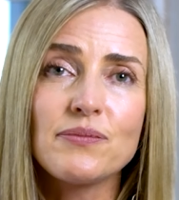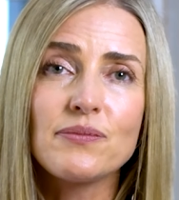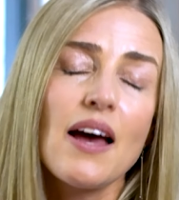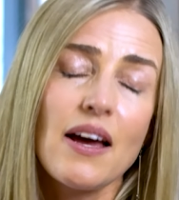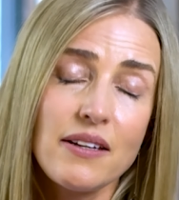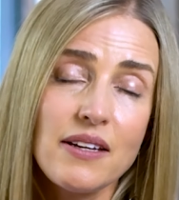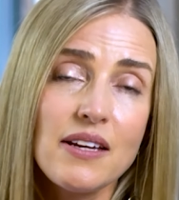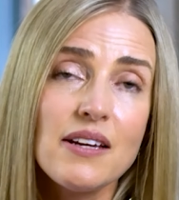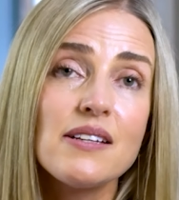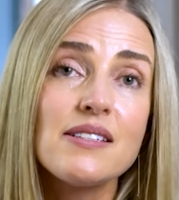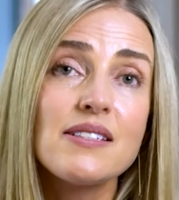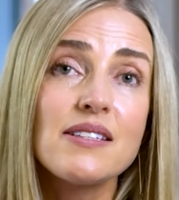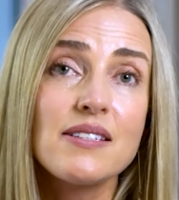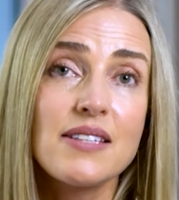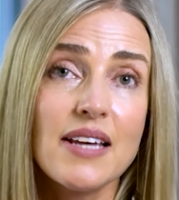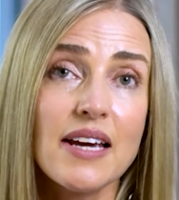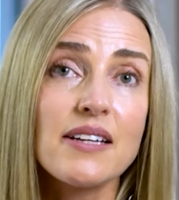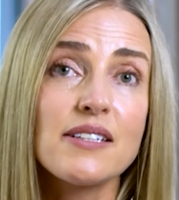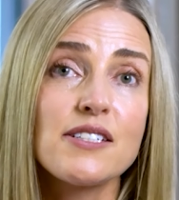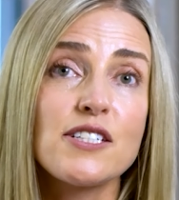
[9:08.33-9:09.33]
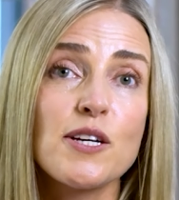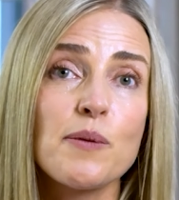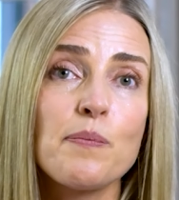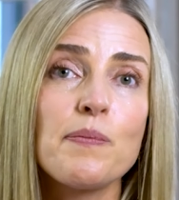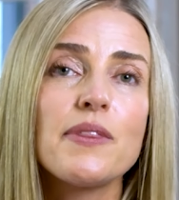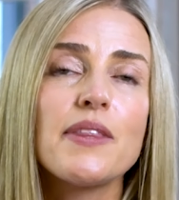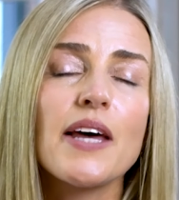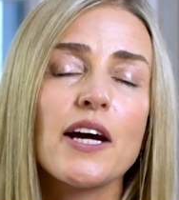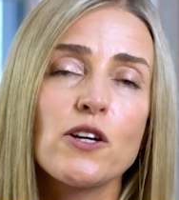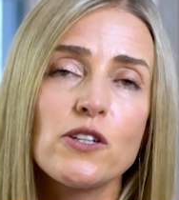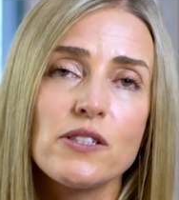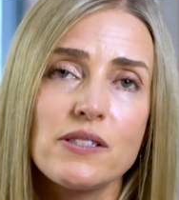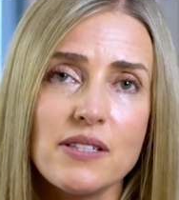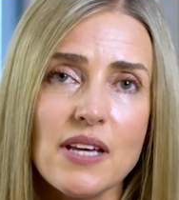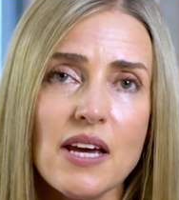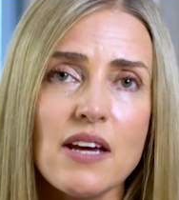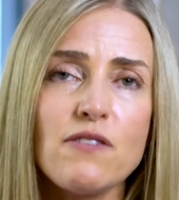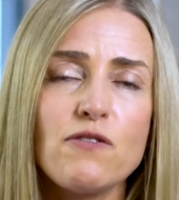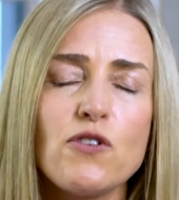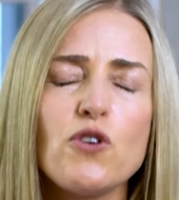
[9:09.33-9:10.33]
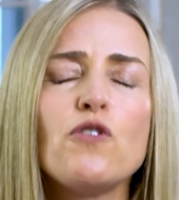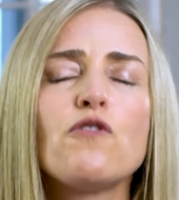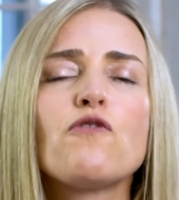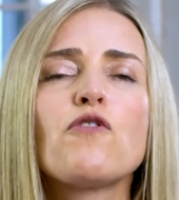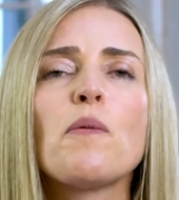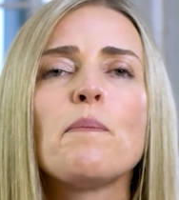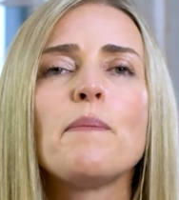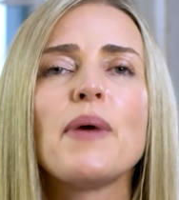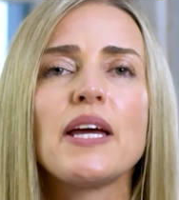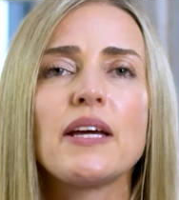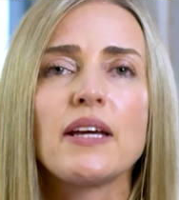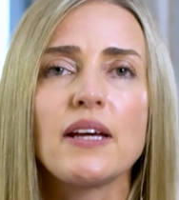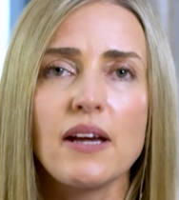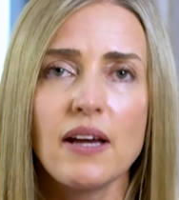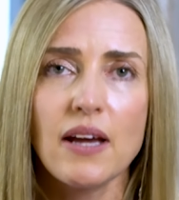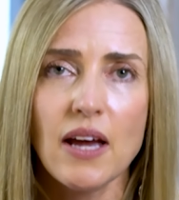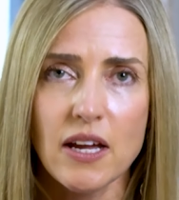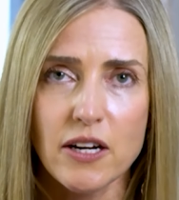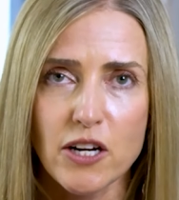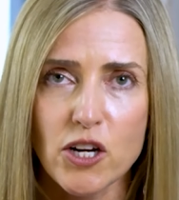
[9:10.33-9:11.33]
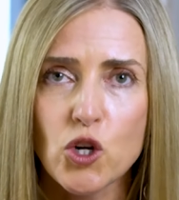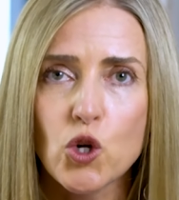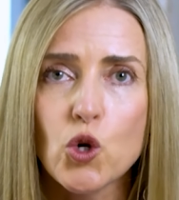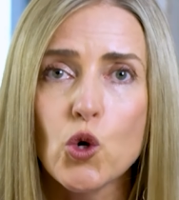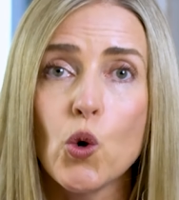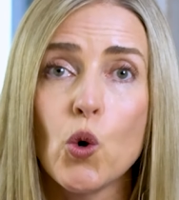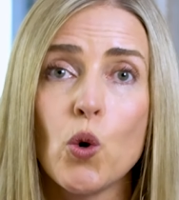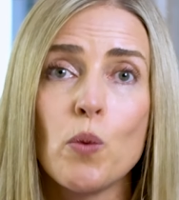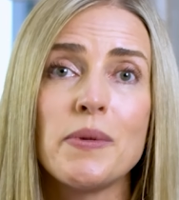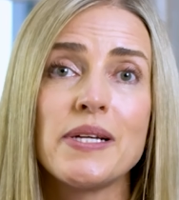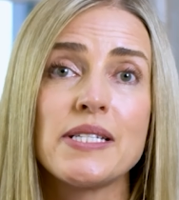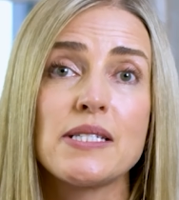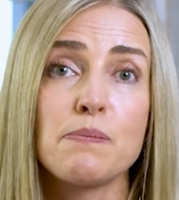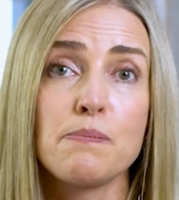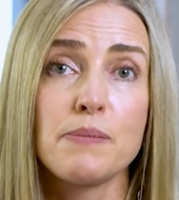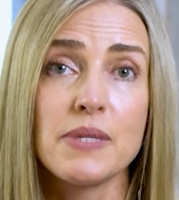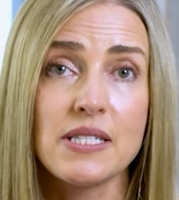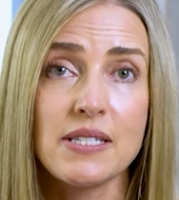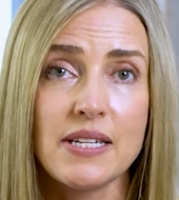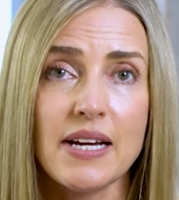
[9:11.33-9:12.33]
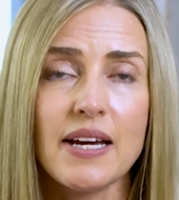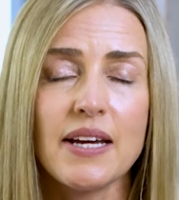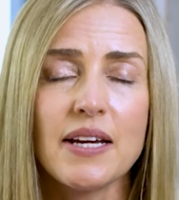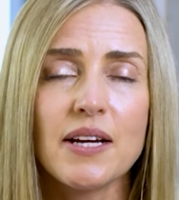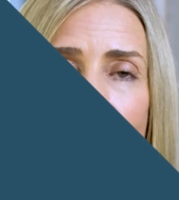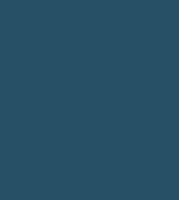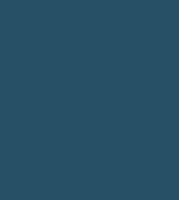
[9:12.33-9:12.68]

And here's the second tip that could save you from making an enormous mistake.